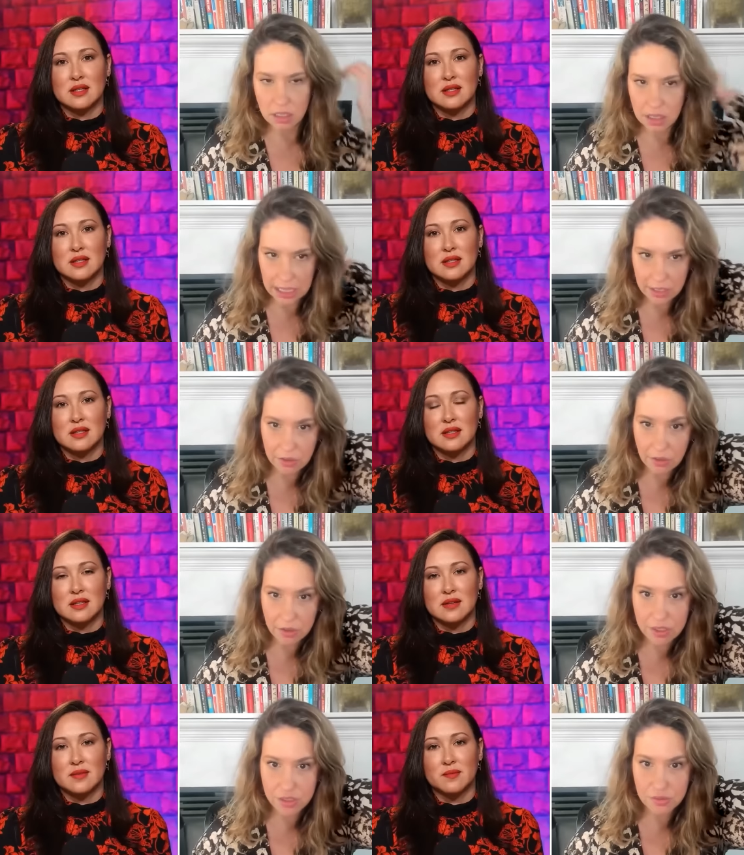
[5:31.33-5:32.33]
Speaker 1: like new
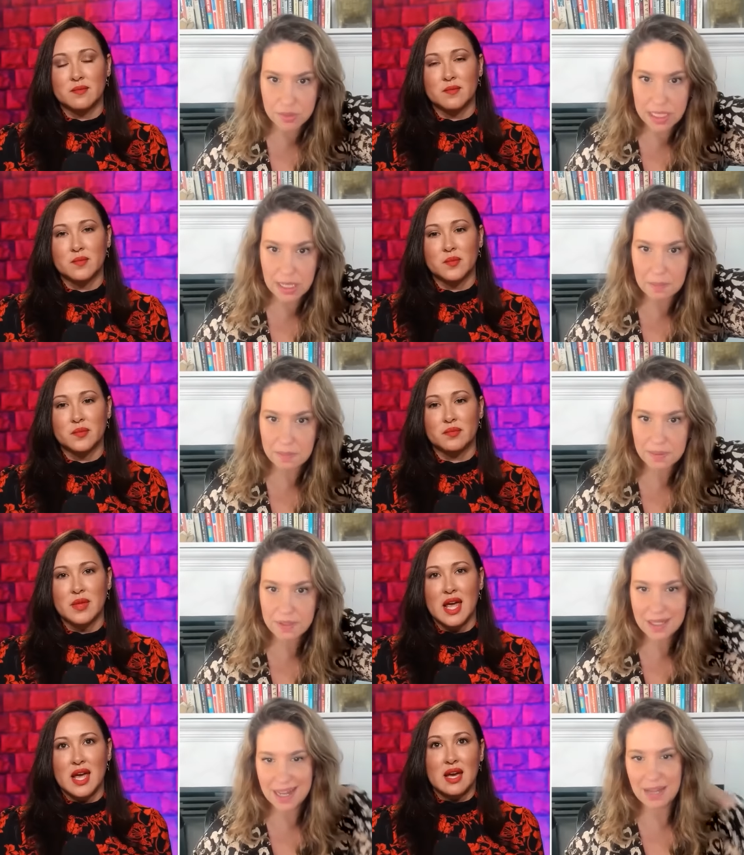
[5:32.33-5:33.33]
york jew type
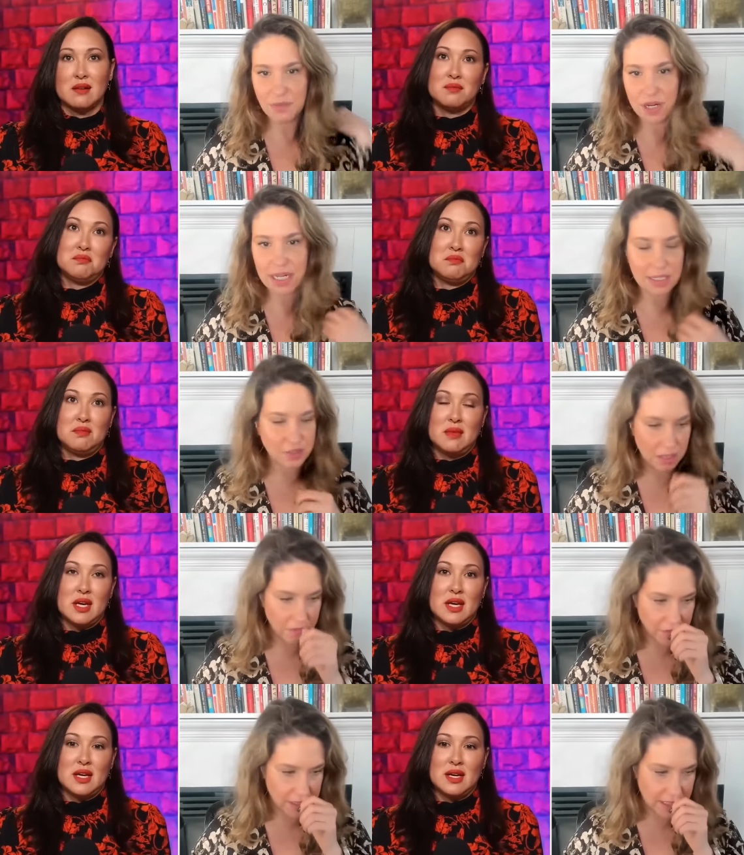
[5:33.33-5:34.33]
God, we're gonna get in
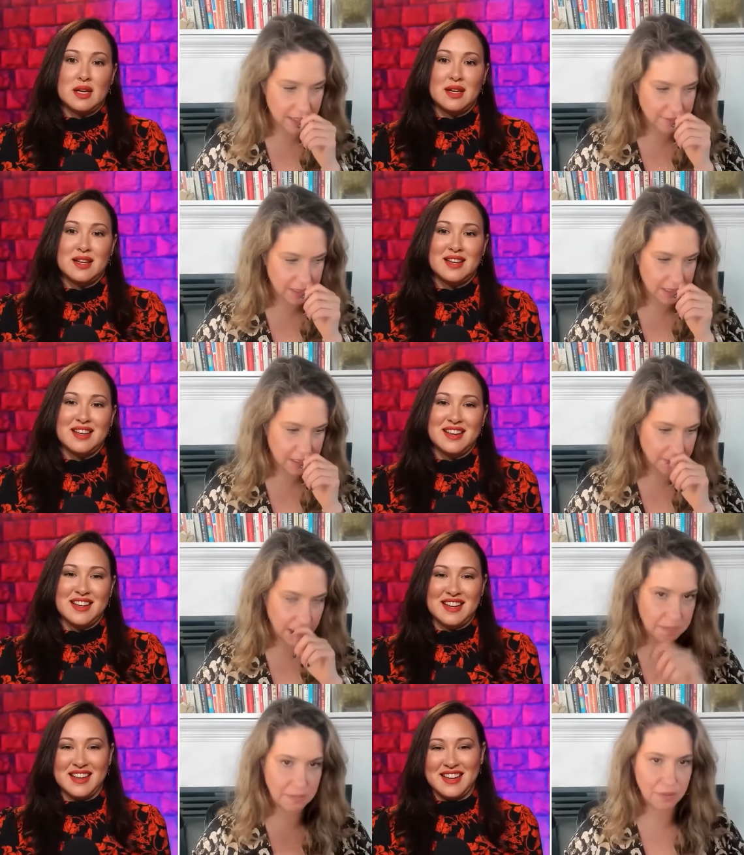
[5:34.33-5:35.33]
trouble for this conversation,
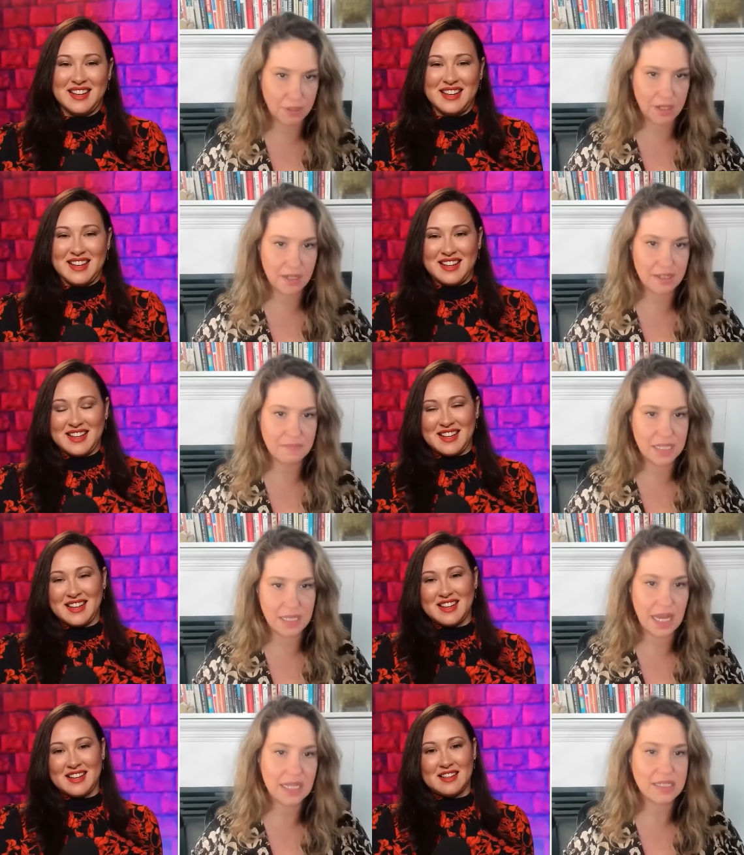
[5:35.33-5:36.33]
right? People are gonna call me a
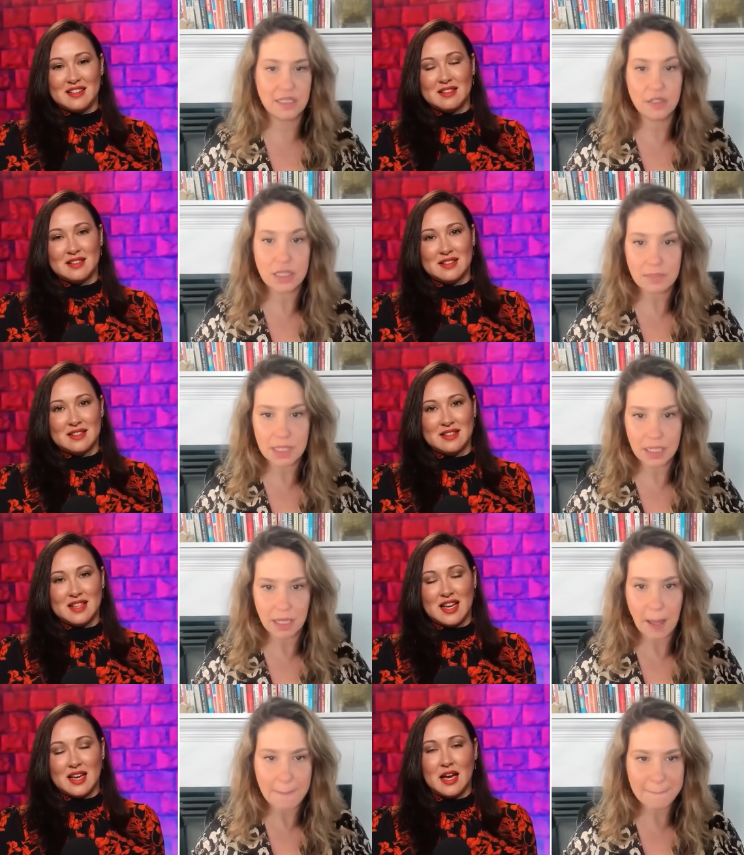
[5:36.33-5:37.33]
Nazi or something.
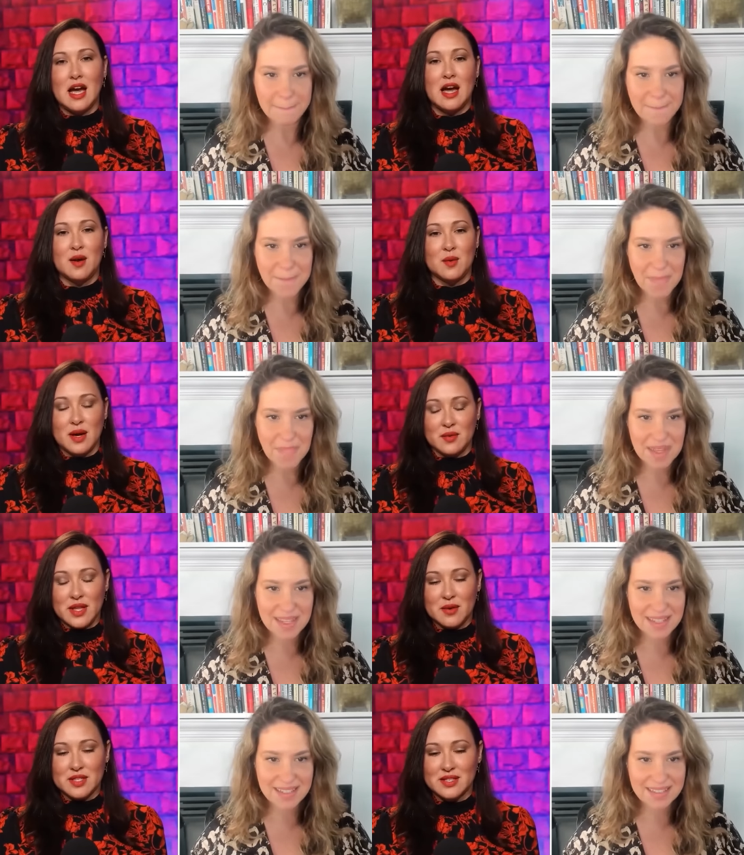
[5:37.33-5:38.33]
Yeah.
Speaker 2: Ah, uh, well,
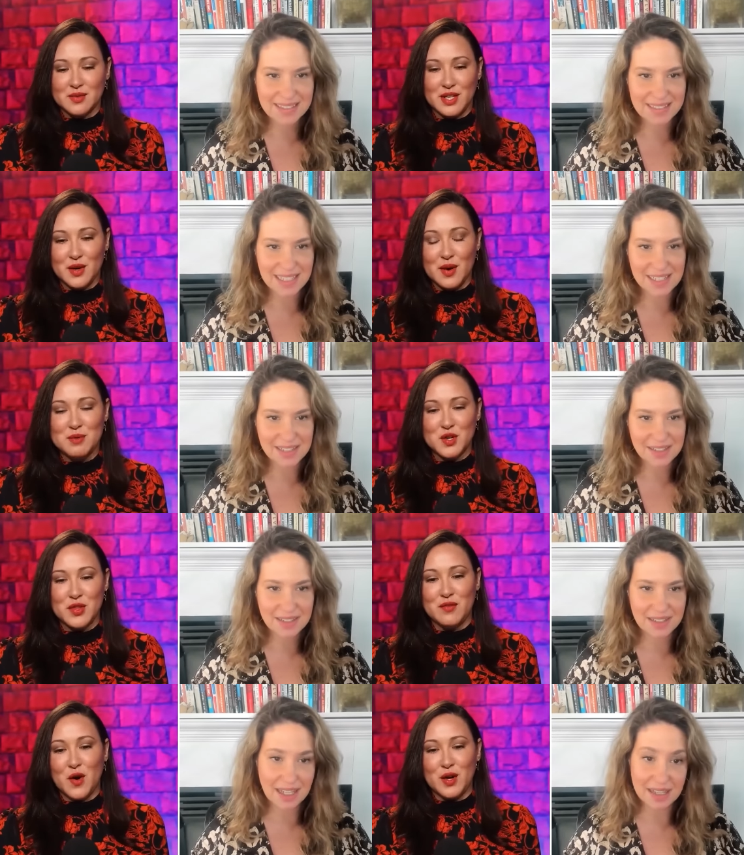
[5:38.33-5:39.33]
you know, yeah. I'm sure
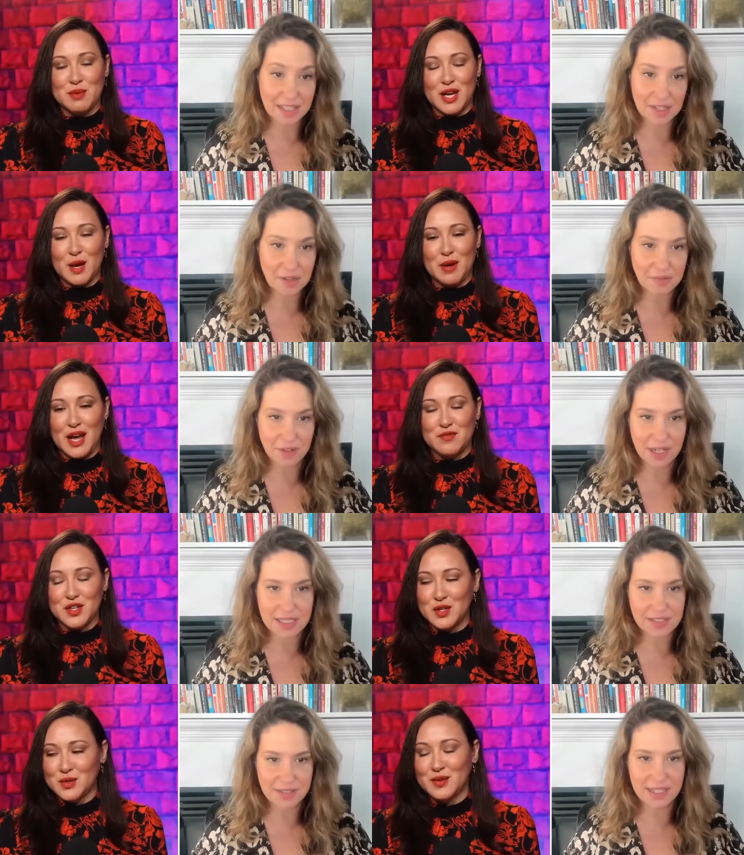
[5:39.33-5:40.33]
they've already Nothing been coming after
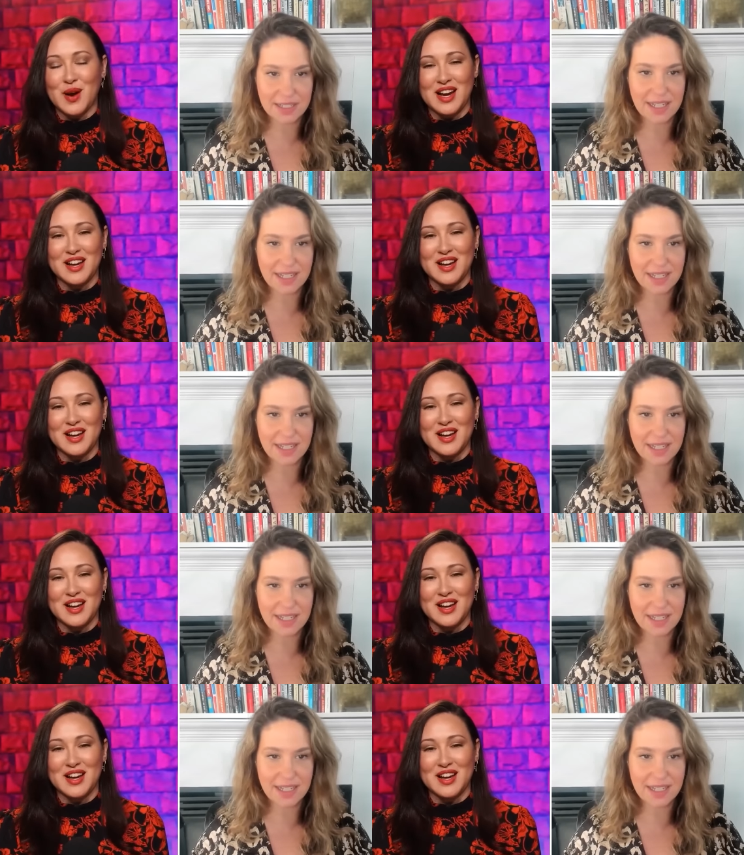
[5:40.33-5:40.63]
us, you, right? right?